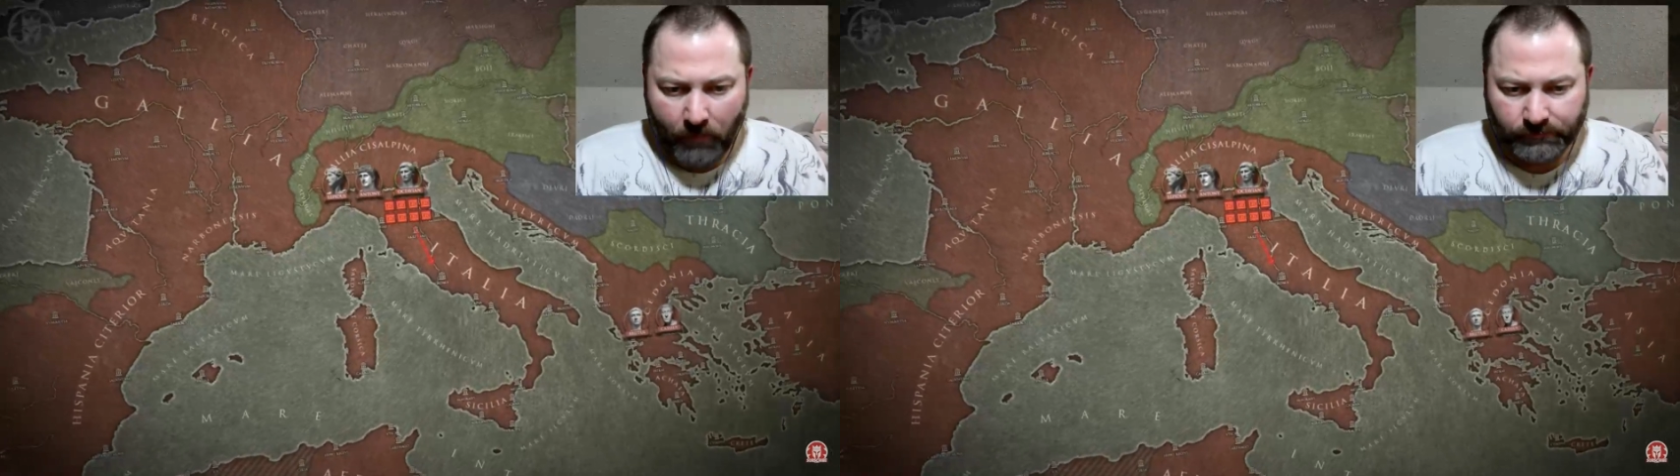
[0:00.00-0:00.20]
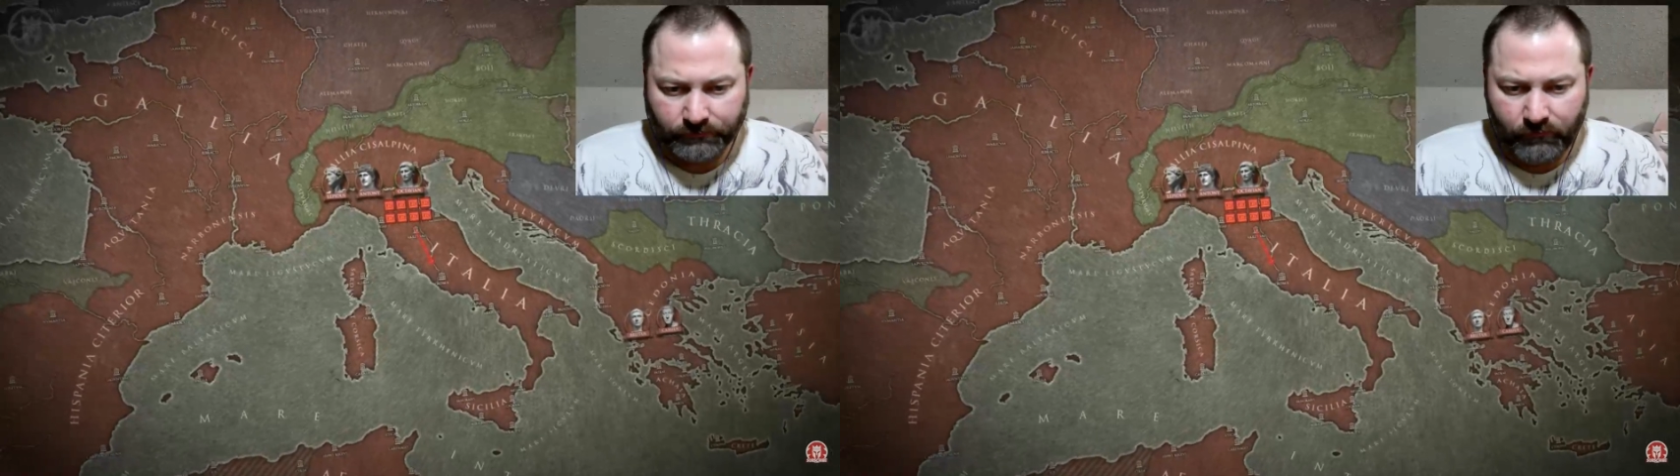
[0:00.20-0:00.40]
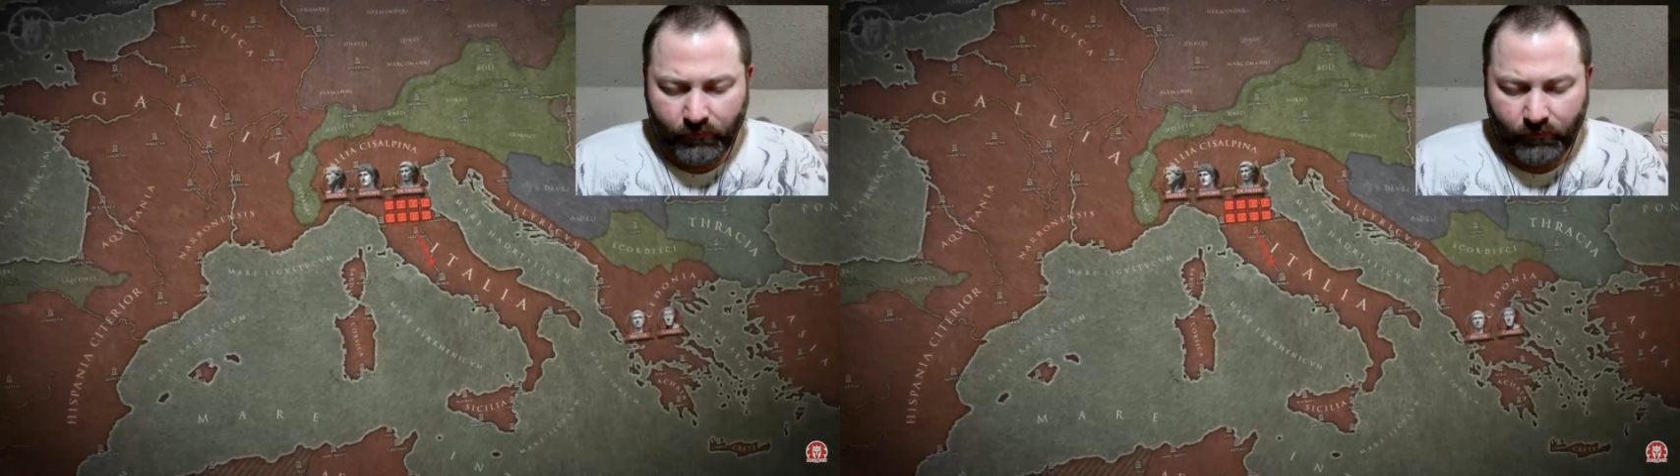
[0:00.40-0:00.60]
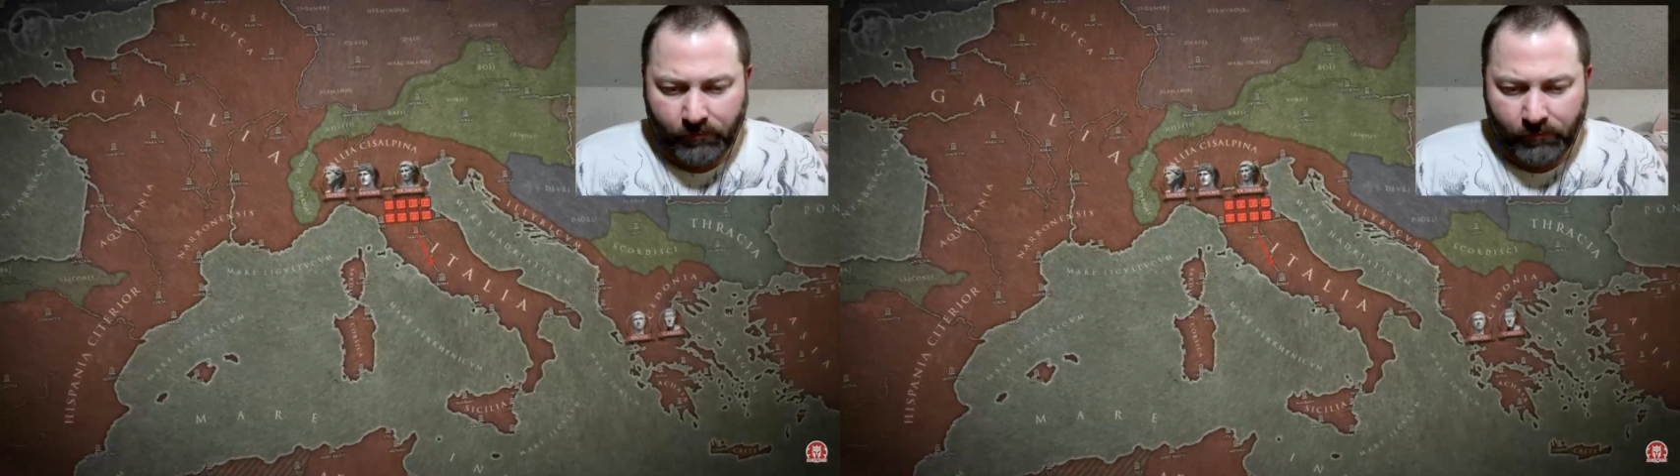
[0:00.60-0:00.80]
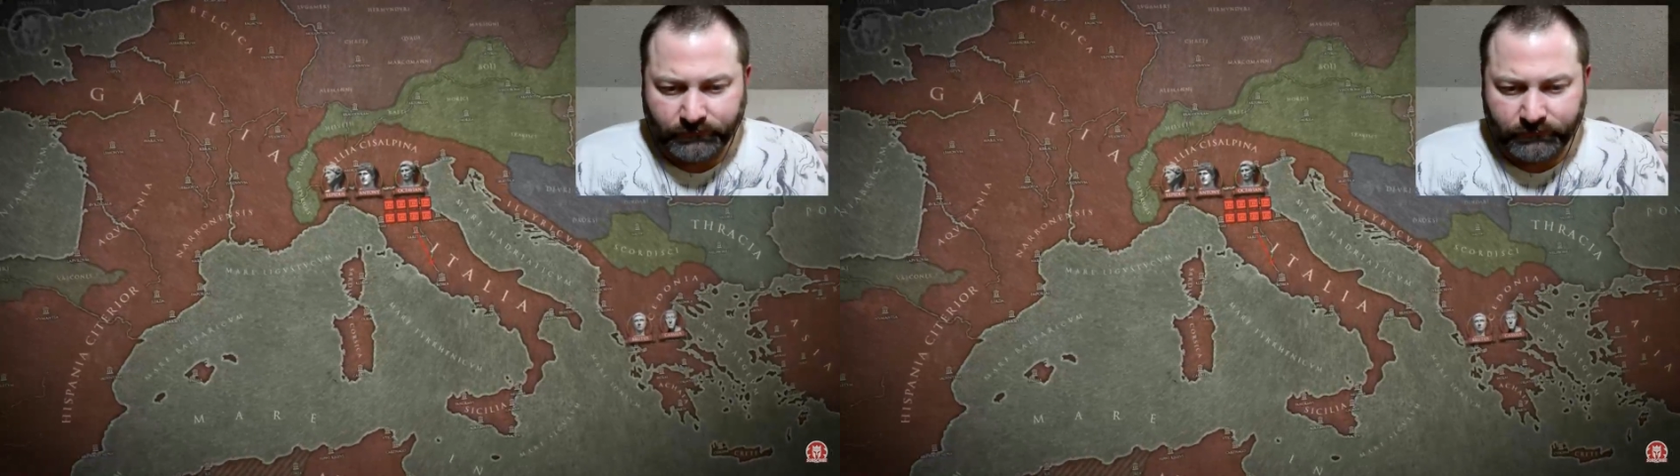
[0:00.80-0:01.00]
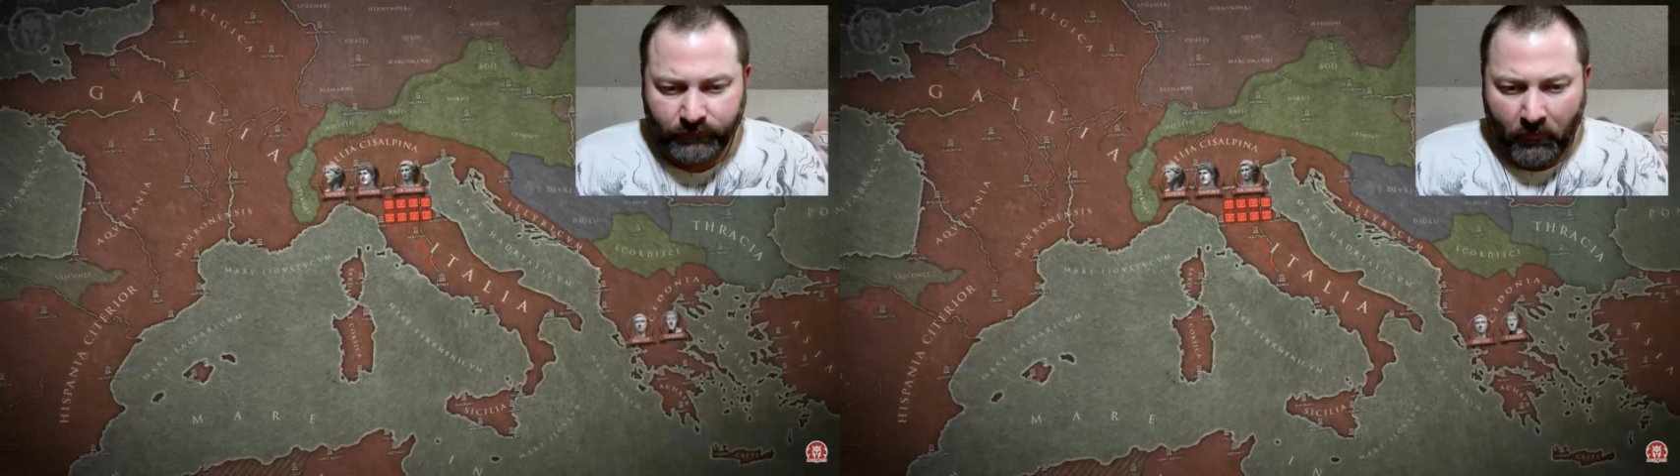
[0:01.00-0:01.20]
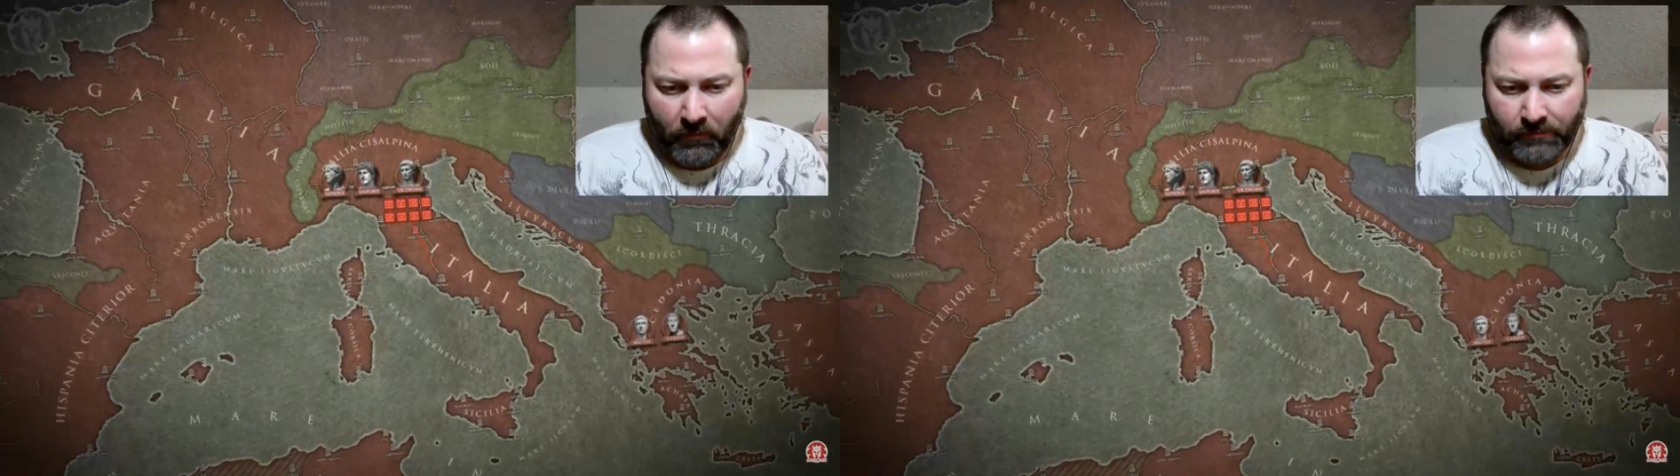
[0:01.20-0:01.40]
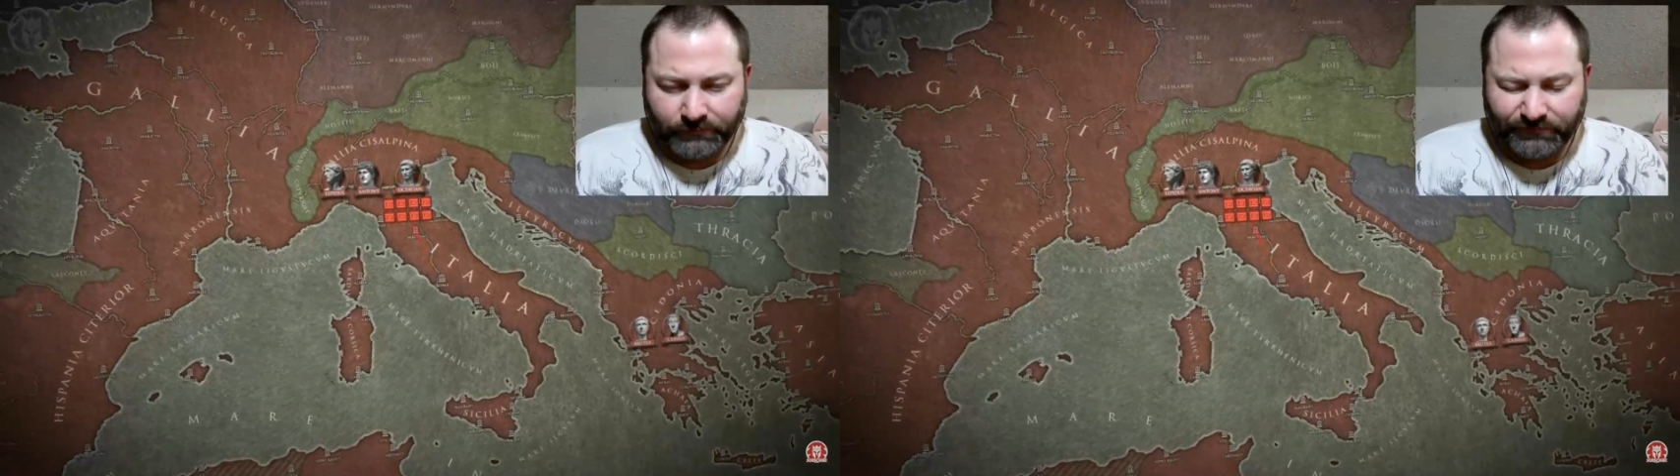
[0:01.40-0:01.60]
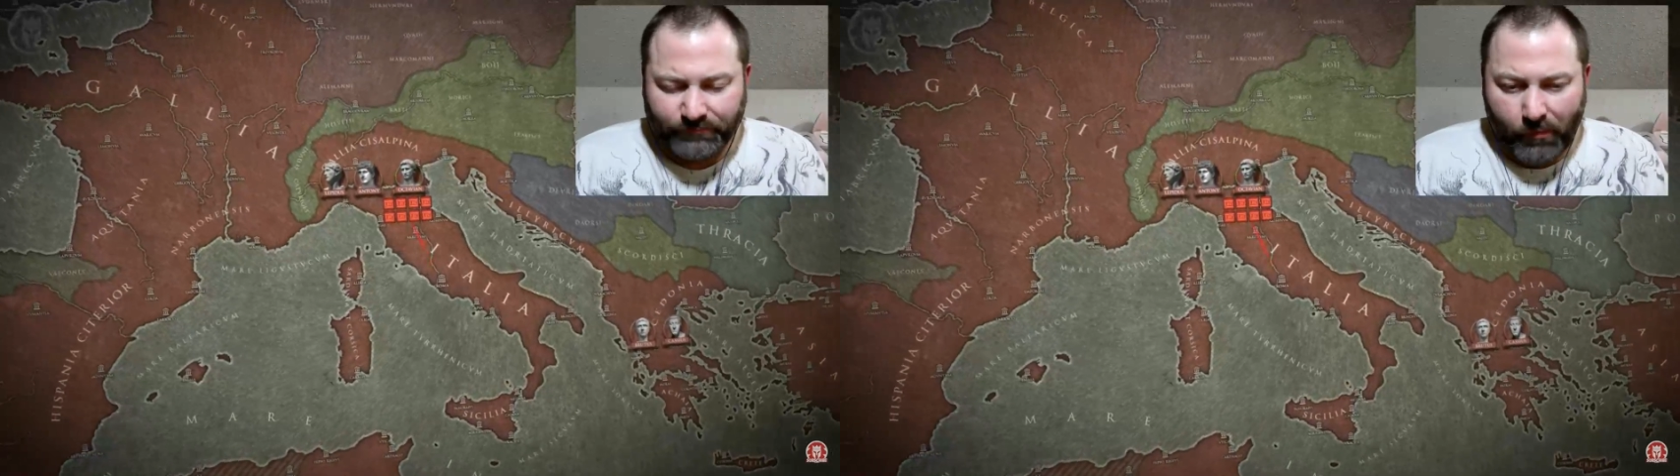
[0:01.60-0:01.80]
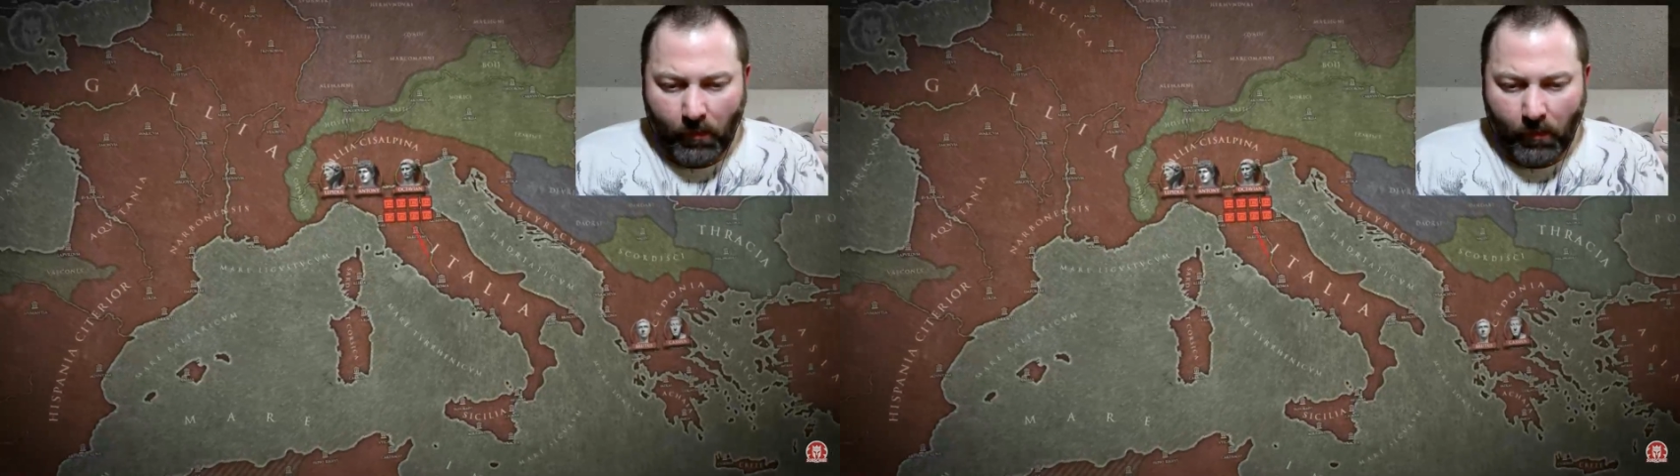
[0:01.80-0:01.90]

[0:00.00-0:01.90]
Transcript: Antony, it was now clear